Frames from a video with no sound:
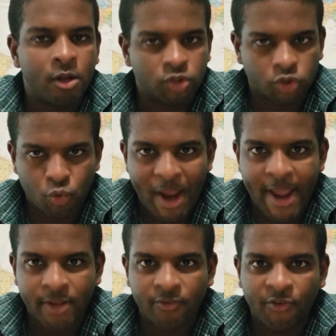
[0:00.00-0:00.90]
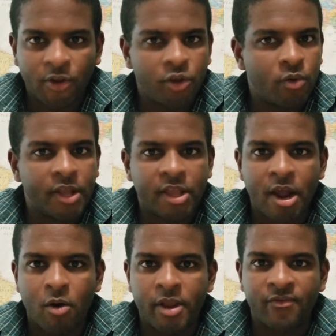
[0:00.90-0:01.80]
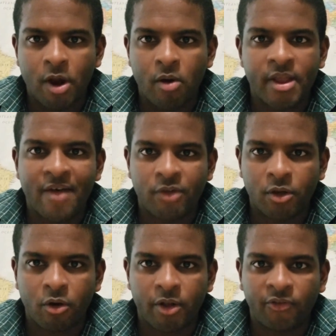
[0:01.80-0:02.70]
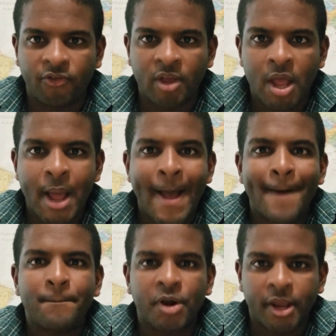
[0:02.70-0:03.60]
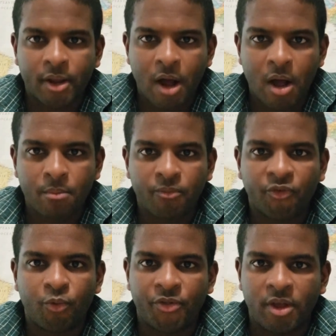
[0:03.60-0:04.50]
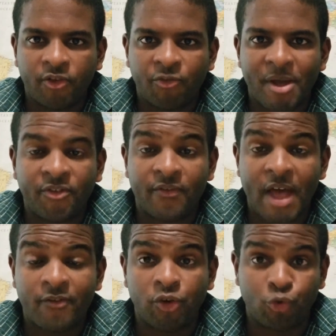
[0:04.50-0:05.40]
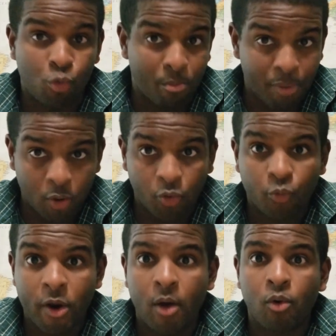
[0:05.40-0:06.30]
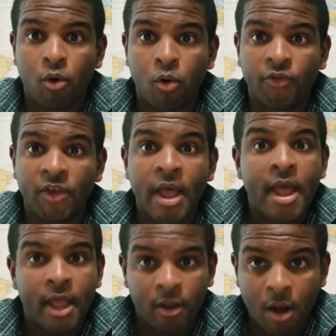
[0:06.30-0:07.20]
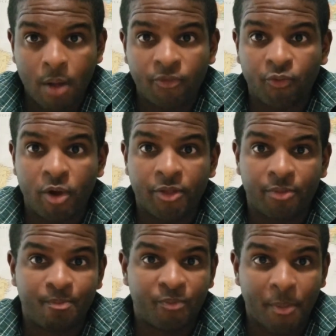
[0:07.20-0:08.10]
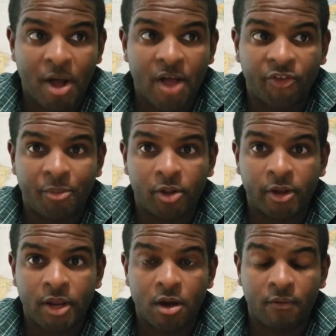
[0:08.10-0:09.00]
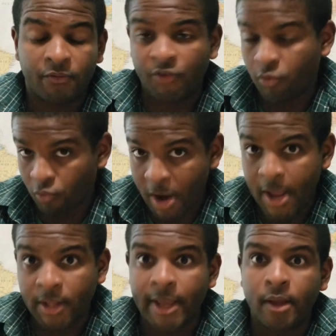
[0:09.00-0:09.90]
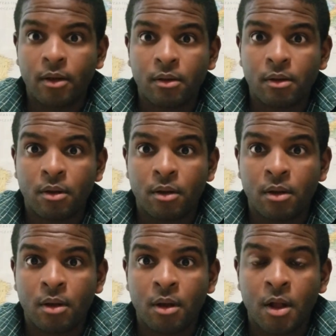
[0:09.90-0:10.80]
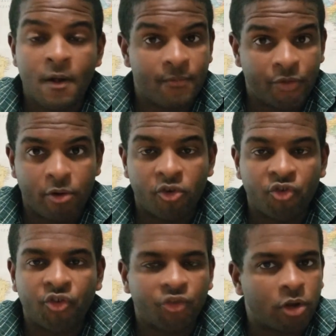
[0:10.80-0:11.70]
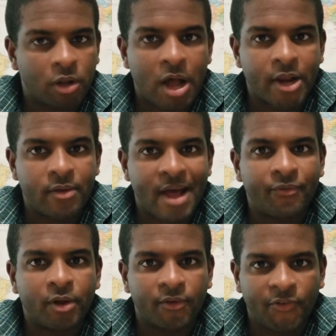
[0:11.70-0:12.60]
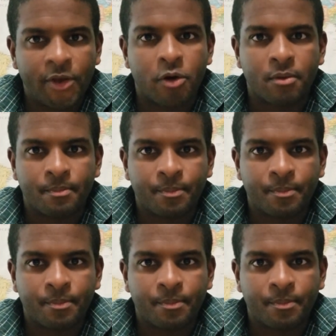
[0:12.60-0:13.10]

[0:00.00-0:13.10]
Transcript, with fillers: Trains, you can carry very heavy goods, but it comes with the expense of having to build railroads. It comes with the possibility of derailing. There is just a lot you have to consider.